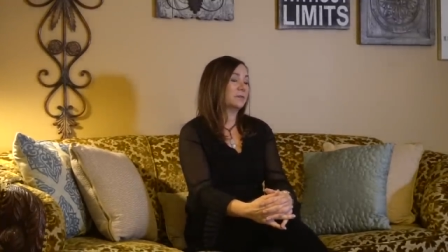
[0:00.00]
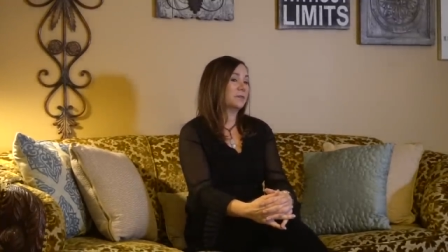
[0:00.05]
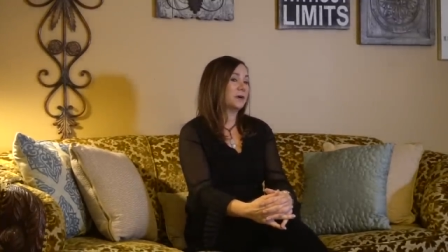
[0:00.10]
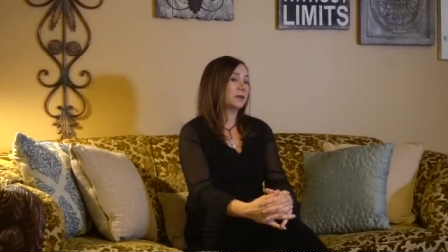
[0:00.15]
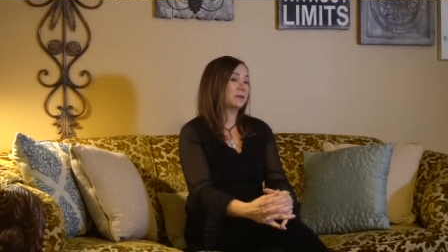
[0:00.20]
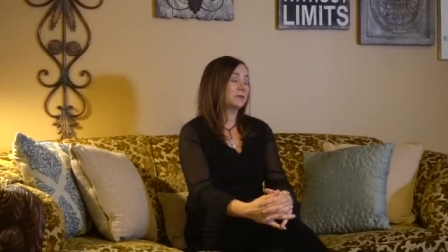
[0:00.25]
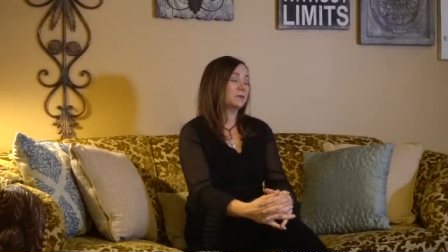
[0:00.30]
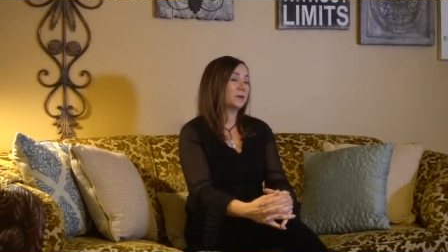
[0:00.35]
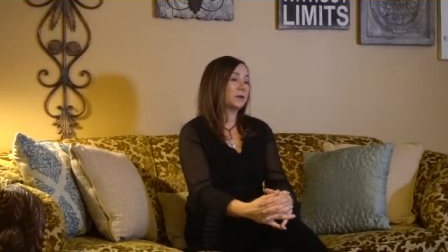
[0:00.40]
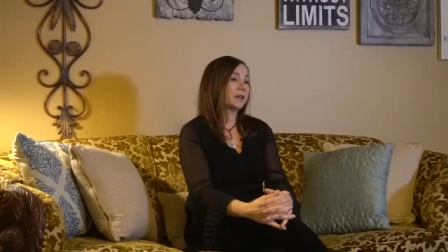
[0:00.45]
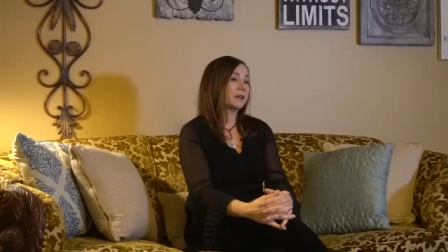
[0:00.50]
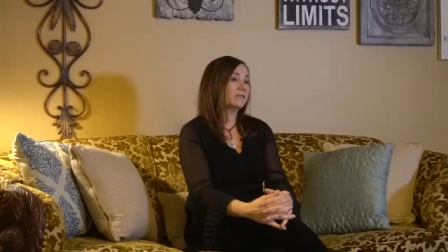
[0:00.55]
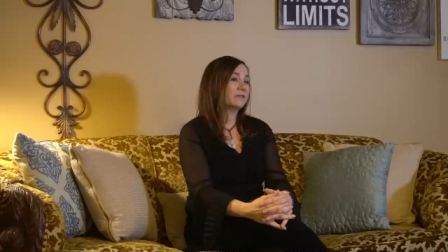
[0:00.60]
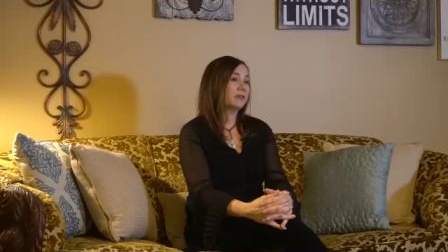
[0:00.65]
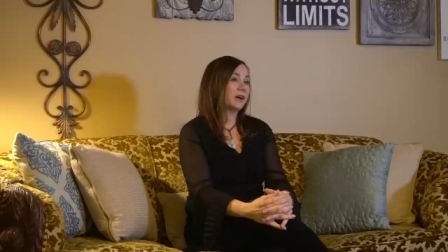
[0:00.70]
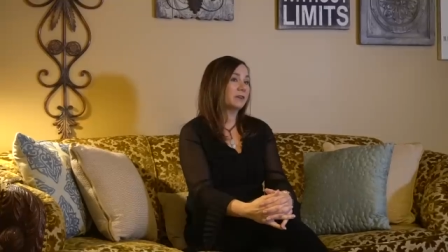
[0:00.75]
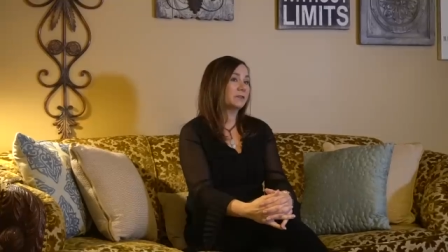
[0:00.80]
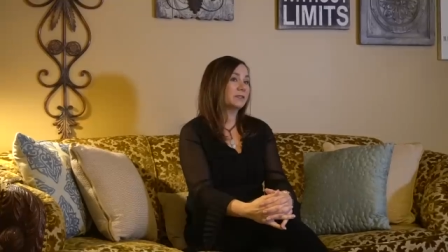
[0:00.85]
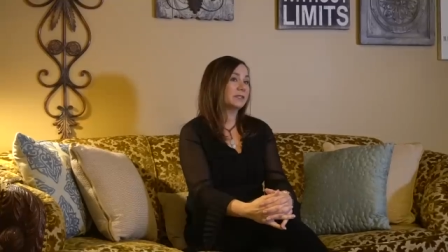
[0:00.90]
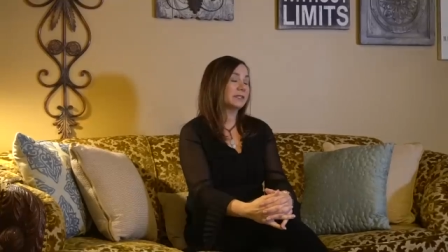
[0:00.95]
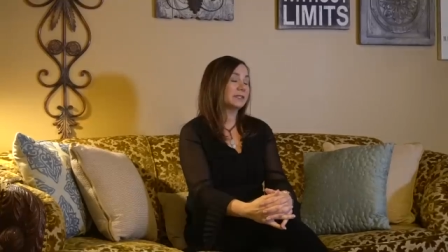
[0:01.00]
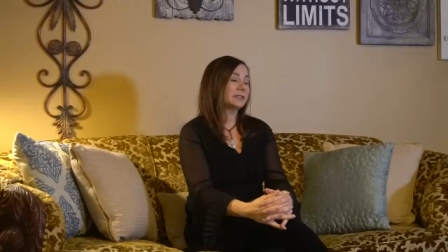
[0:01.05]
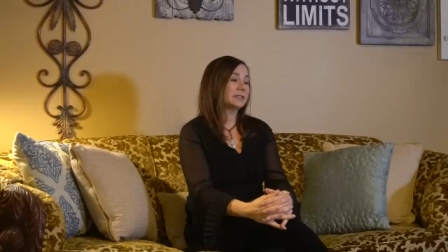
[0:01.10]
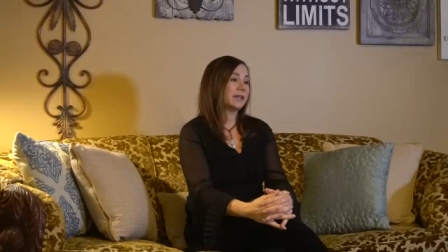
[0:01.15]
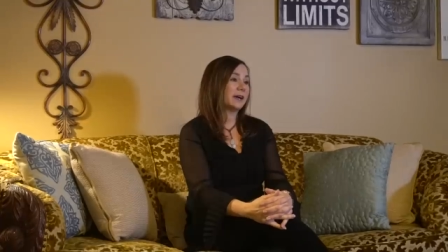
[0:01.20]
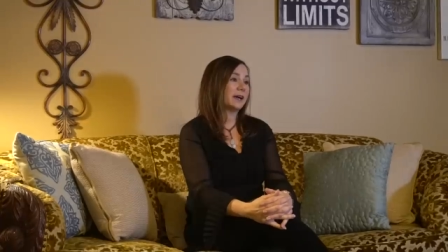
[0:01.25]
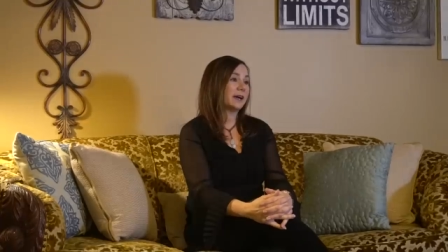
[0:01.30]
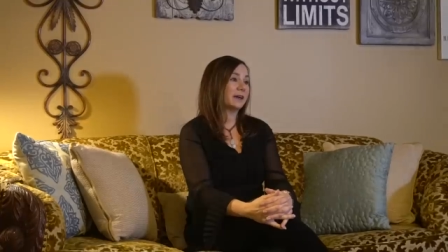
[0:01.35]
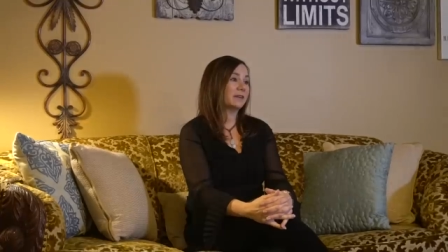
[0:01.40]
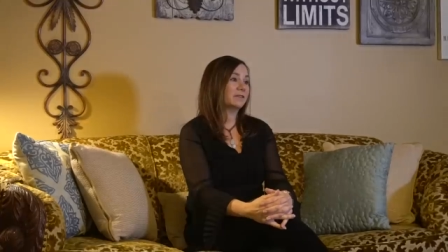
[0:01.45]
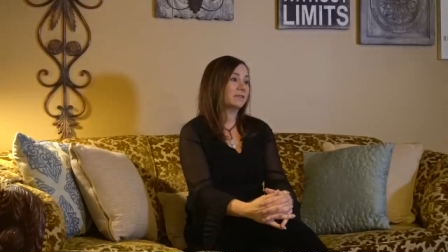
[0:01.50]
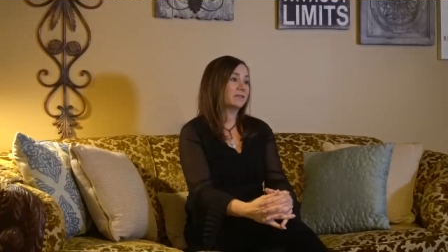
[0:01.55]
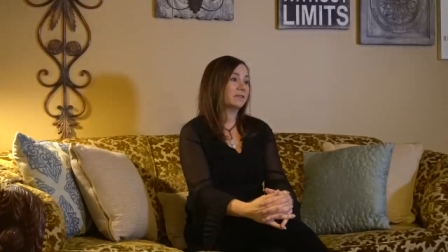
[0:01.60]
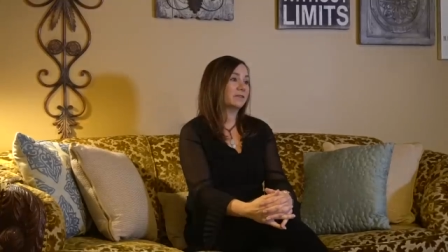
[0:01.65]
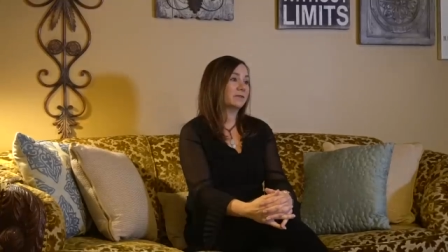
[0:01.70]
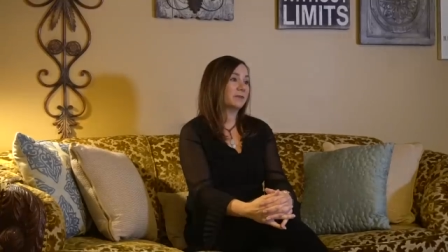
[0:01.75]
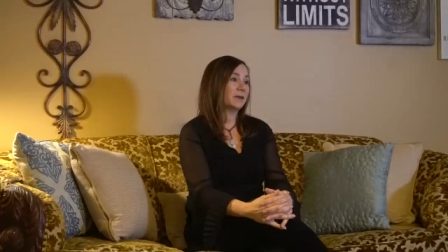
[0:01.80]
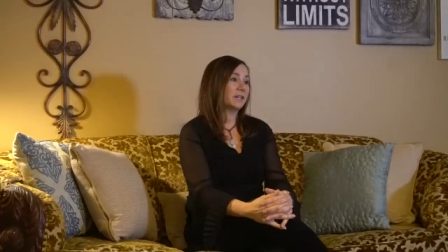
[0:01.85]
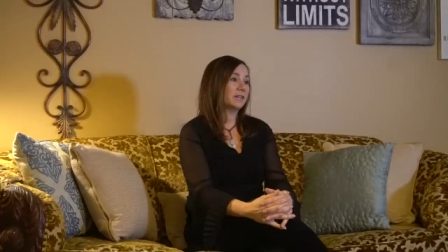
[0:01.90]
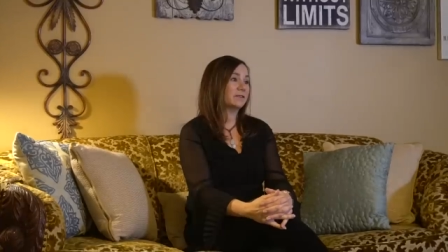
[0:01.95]
But what I've found is
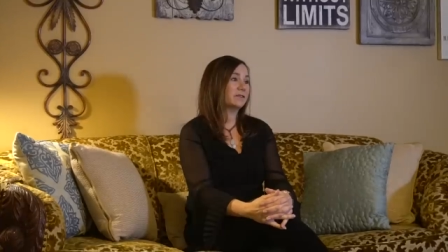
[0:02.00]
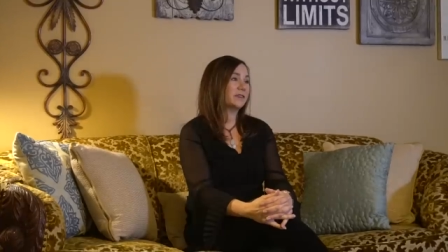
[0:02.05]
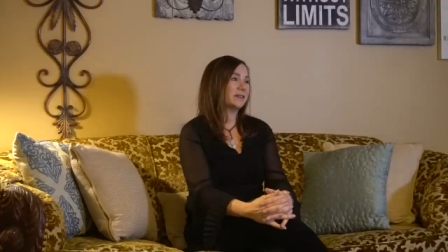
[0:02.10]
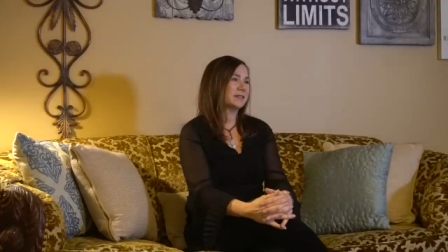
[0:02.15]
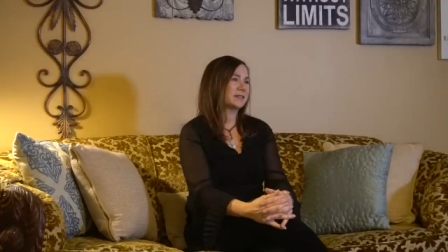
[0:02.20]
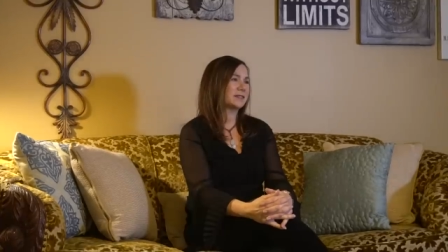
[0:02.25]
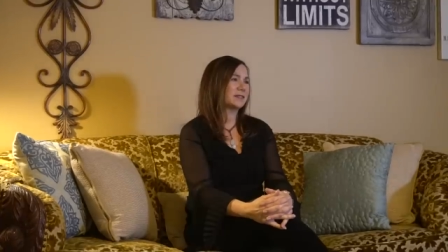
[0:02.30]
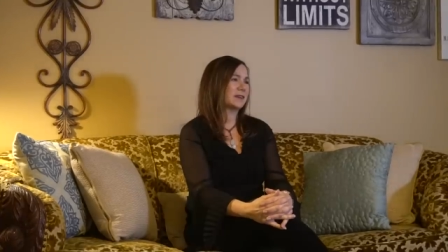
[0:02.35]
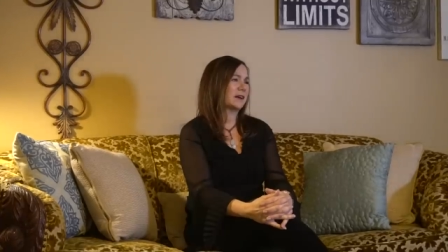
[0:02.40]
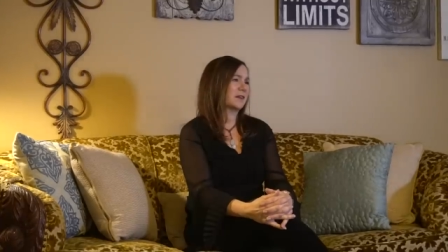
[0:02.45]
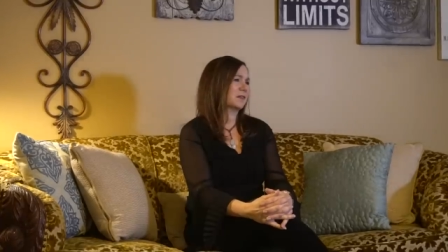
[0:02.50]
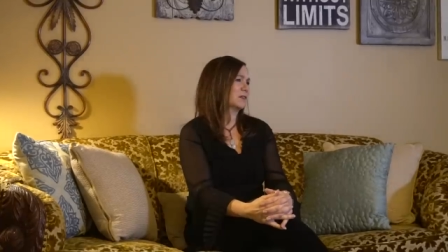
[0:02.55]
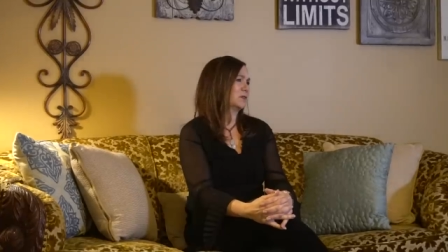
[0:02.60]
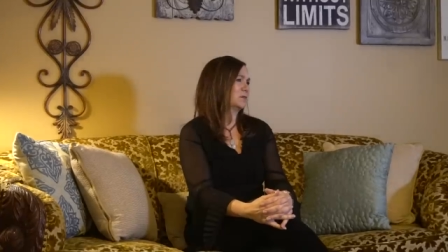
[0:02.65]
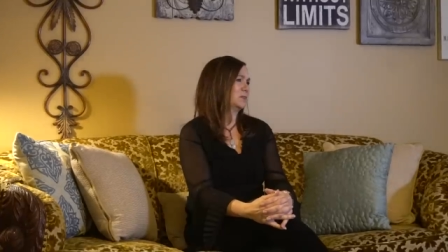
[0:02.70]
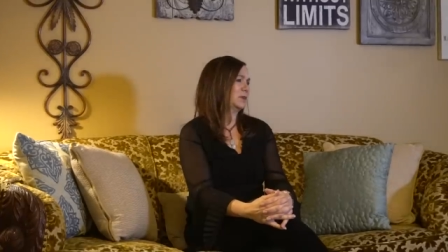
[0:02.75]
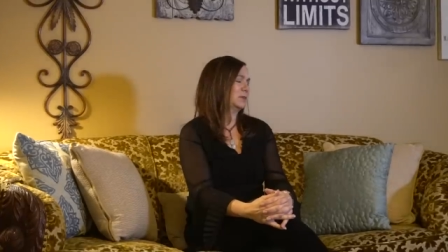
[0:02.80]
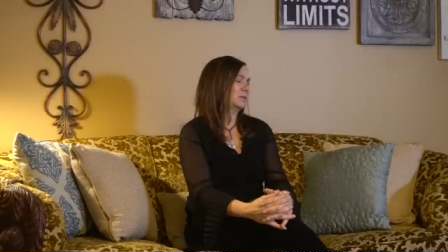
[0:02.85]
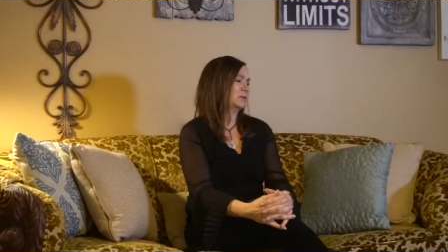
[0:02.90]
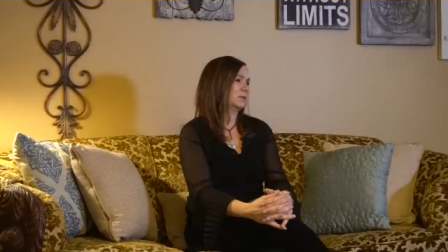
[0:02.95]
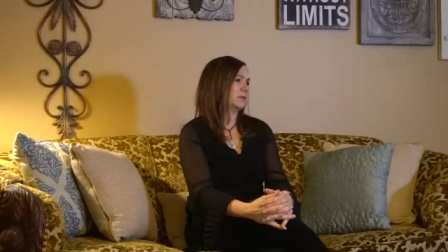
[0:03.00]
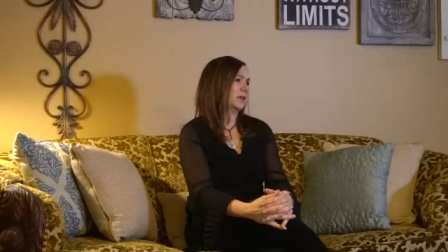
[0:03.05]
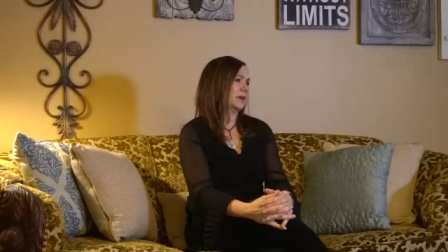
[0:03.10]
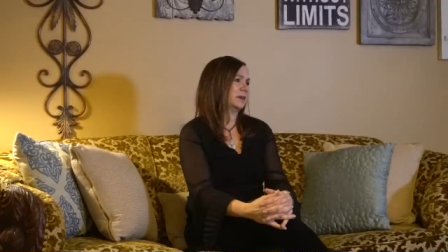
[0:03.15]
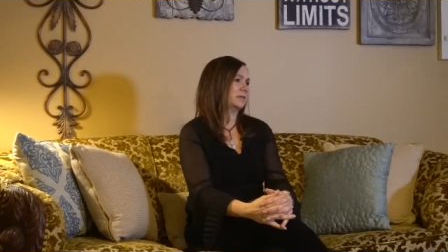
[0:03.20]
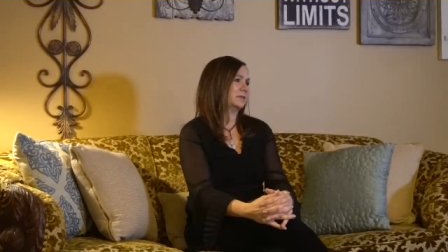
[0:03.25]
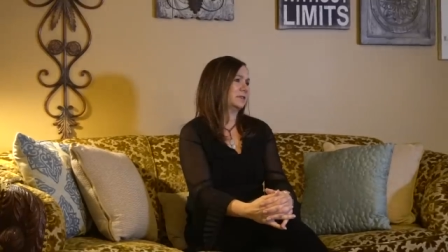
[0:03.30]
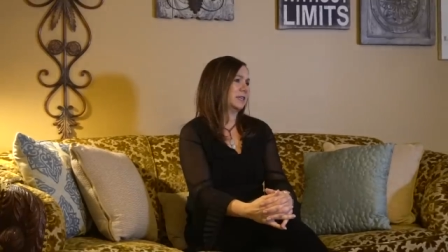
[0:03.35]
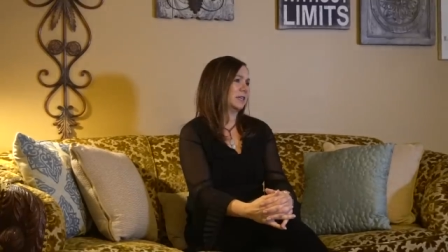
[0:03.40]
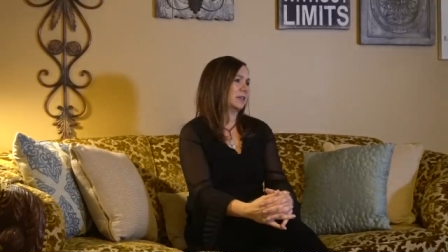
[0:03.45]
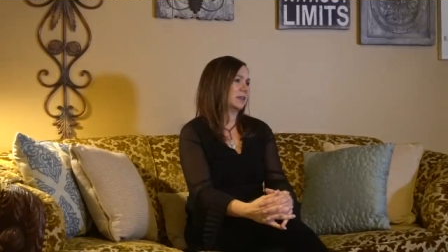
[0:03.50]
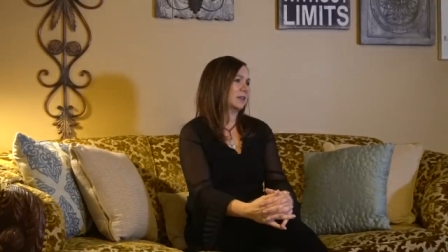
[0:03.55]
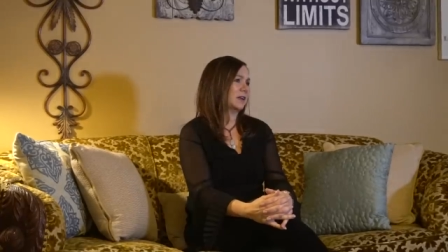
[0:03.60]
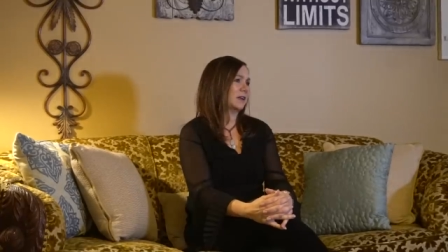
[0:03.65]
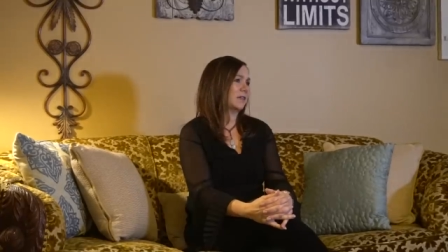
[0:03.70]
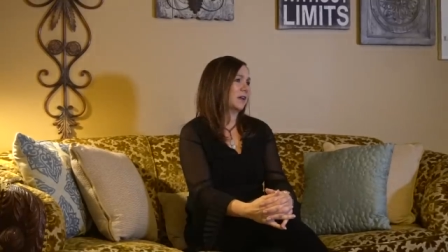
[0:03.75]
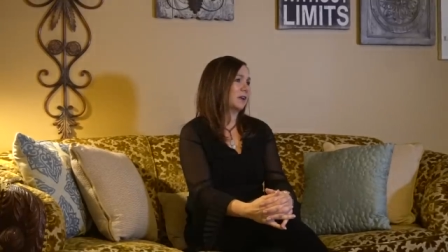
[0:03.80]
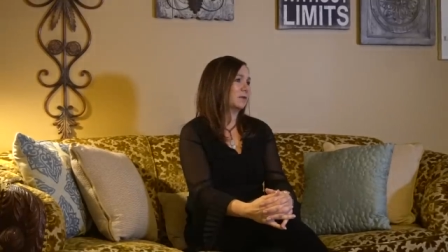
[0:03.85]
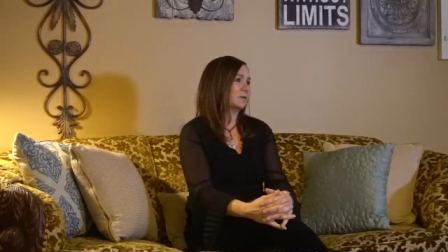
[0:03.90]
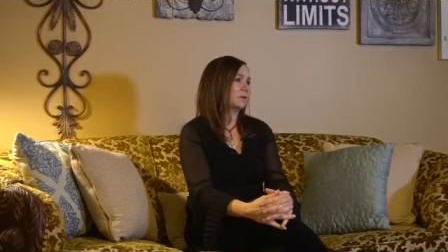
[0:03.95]
I've manifested other people that have taken
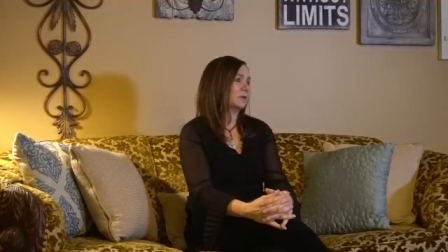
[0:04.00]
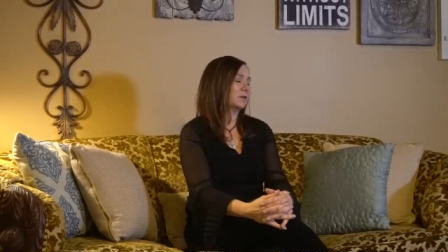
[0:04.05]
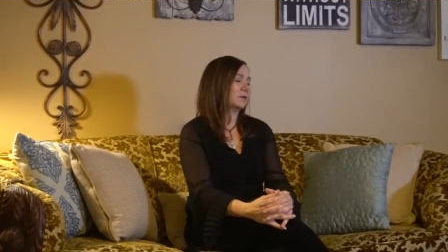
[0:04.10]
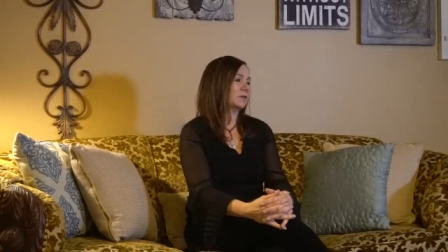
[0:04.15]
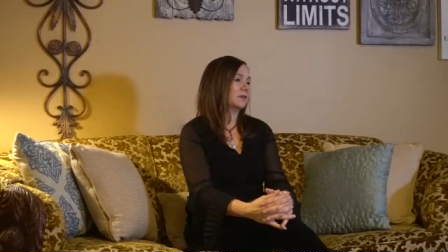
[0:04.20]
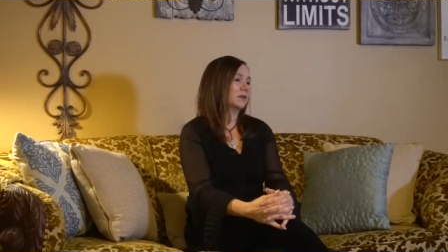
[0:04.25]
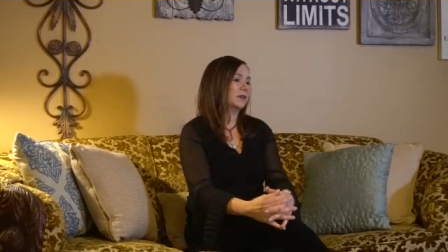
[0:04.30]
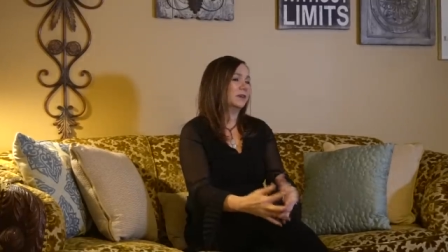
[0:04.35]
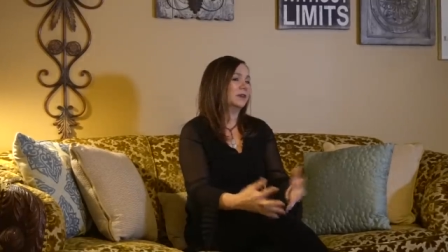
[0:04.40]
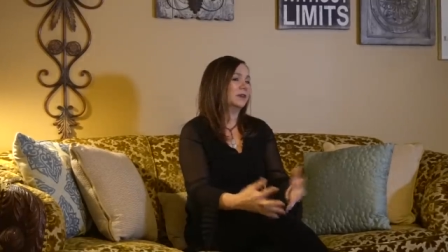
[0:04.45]
on that role.